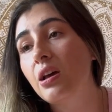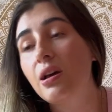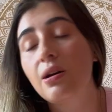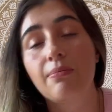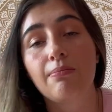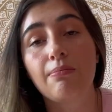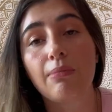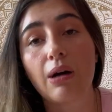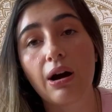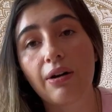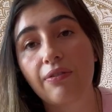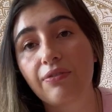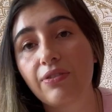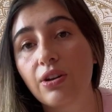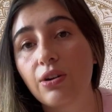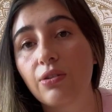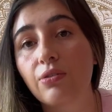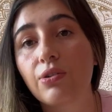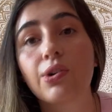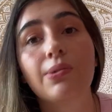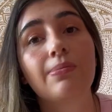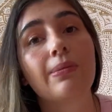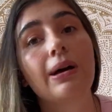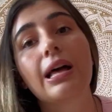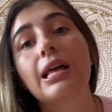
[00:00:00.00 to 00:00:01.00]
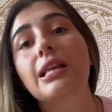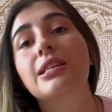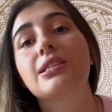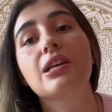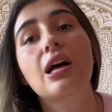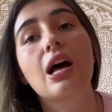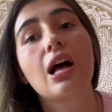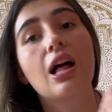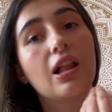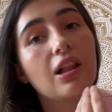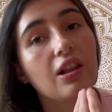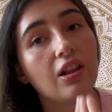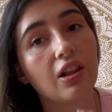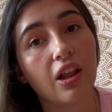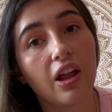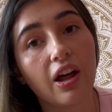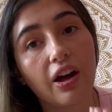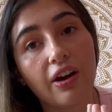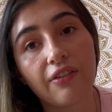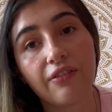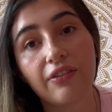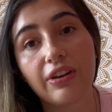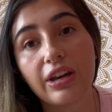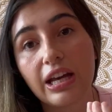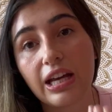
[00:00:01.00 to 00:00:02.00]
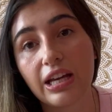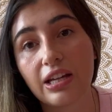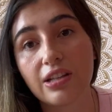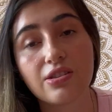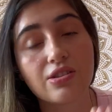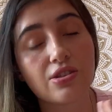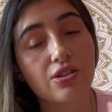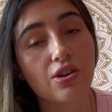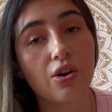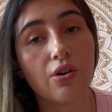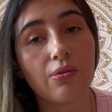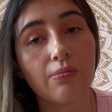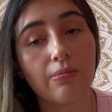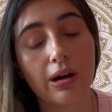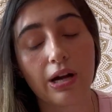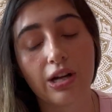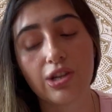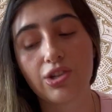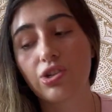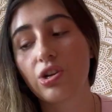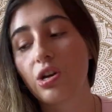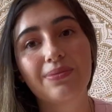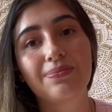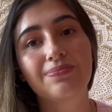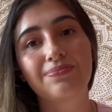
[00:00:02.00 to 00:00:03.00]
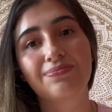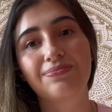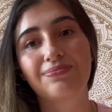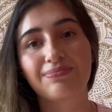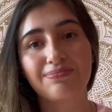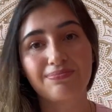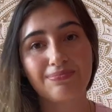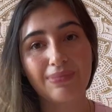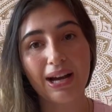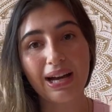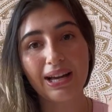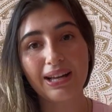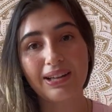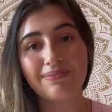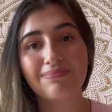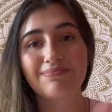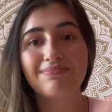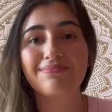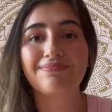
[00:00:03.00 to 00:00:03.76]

mafia romance. Love it so much. Bye.